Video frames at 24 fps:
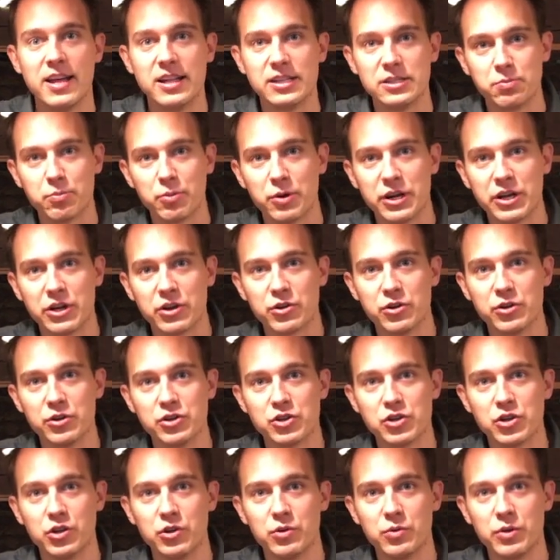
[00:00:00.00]
it's pretty
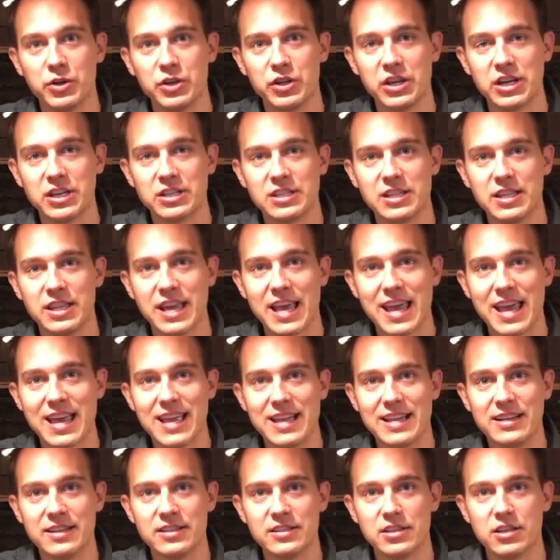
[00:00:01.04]
crucial when you get to the
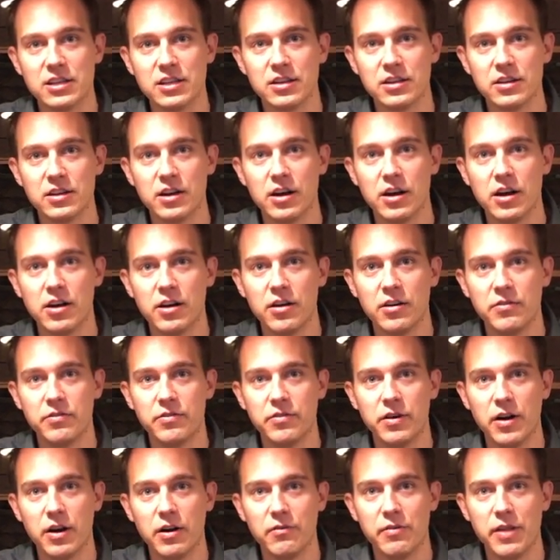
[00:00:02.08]
end
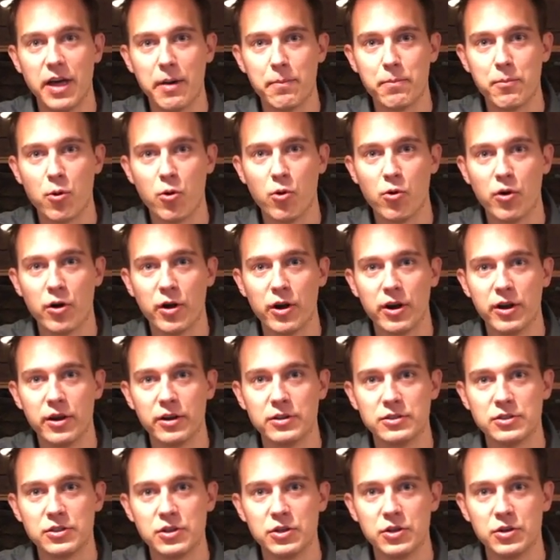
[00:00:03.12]
of that pour
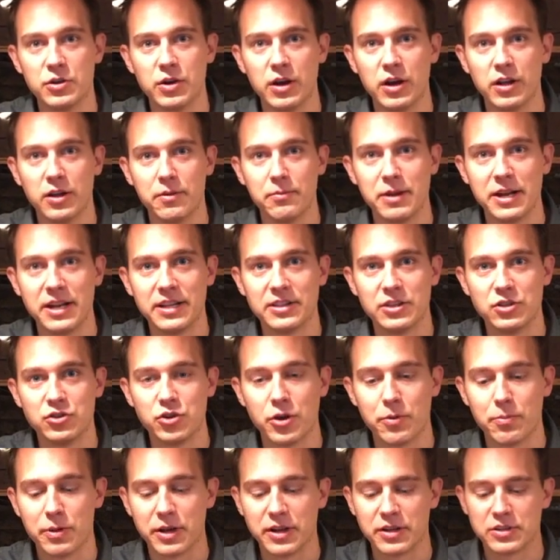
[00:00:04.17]
to eliminate the
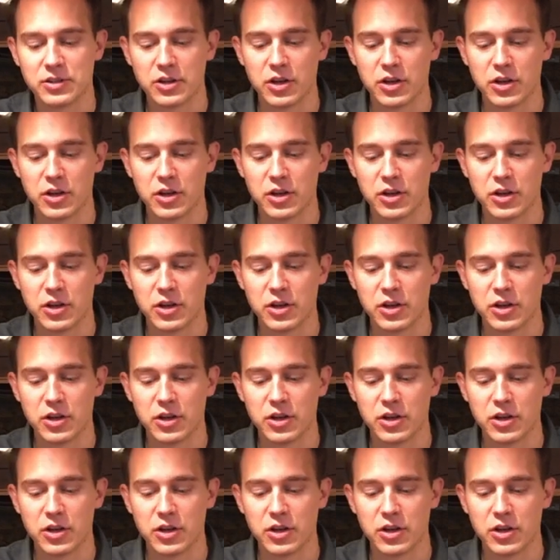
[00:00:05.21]
dripping.